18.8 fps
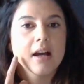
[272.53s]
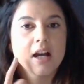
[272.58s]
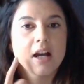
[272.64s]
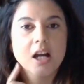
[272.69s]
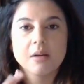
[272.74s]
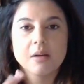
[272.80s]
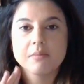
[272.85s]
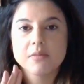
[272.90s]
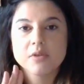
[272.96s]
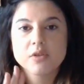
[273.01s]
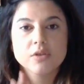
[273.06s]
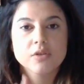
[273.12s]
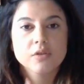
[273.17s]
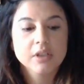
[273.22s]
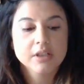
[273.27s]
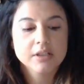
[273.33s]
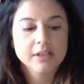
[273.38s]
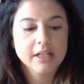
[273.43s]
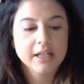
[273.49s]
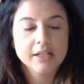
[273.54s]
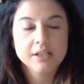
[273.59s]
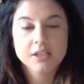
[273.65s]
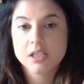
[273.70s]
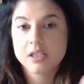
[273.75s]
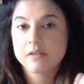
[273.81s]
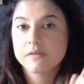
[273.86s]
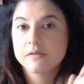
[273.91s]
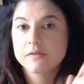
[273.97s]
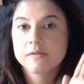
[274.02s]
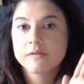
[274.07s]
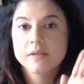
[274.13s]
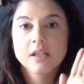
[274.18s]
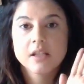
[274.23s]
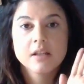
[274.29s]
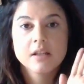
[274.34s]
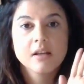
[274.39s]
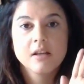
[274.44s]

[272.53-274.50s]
to the touch, if